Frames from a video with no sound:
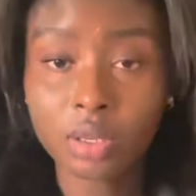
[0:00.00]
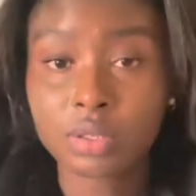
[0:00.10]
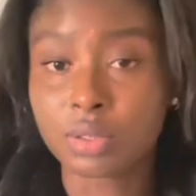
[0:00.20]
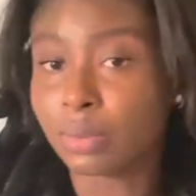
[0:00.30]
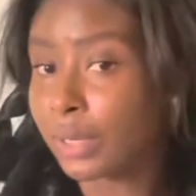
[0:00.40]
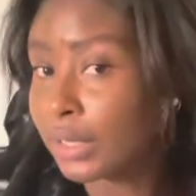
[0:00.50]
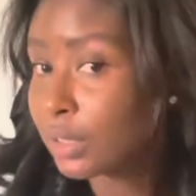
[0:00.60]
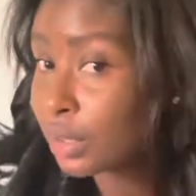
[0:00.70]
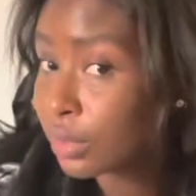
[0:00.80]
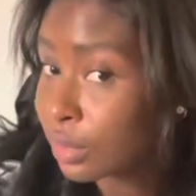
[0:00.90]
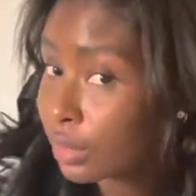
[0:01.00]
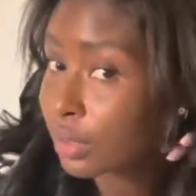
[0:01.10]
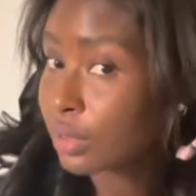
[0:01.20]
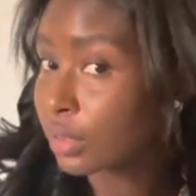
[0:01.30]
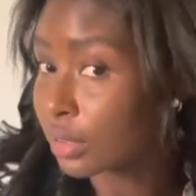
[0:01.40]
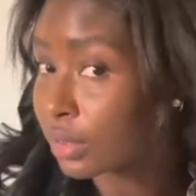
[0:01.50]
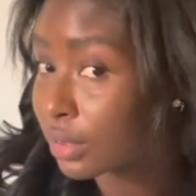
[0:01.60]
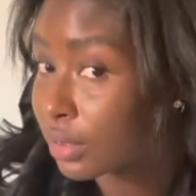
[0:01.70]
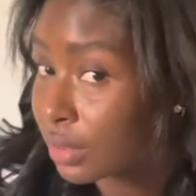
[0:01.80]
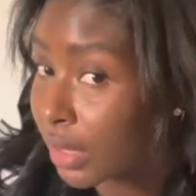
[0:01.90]
So what I do is
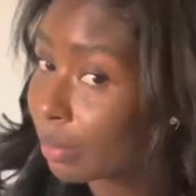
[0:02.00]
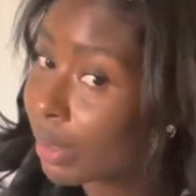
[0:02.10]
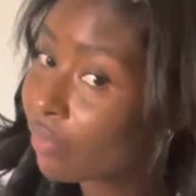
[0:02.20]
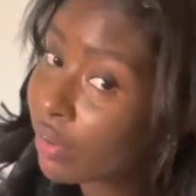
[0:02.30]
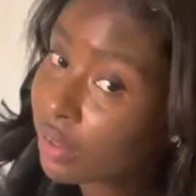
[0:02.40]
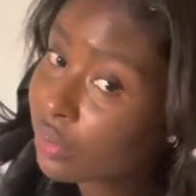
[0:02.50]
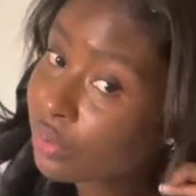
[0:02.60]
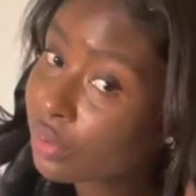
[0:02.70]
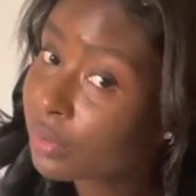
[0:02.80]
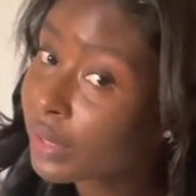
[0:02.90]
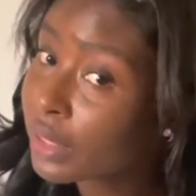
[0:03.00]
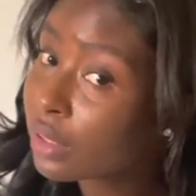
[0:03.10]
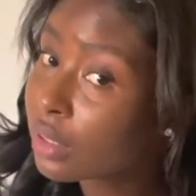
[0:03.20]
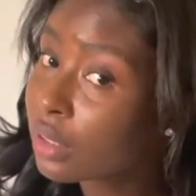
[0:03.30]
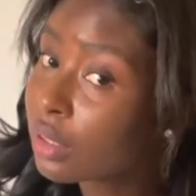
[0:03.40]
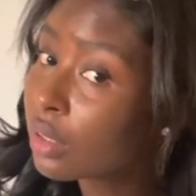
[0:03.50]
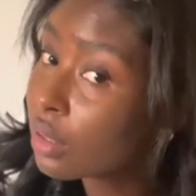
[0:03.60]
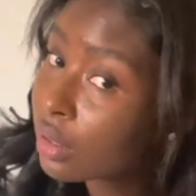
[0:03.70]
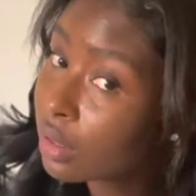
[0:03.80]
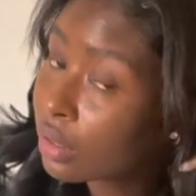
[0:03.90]
just take my finger through it
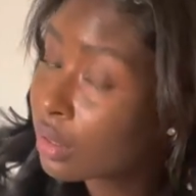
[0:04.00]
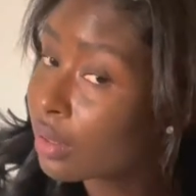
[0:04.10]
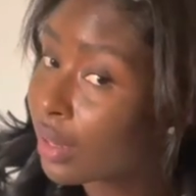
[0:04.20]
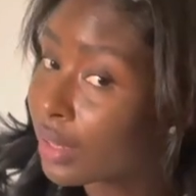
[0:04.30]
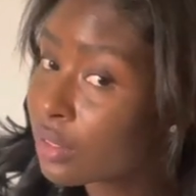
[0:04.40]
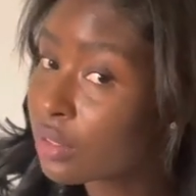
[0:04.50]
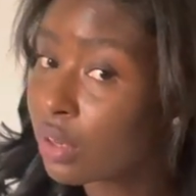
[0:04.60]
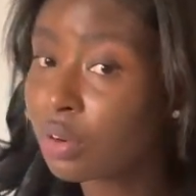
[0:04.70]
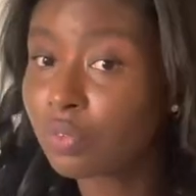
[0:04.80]
like so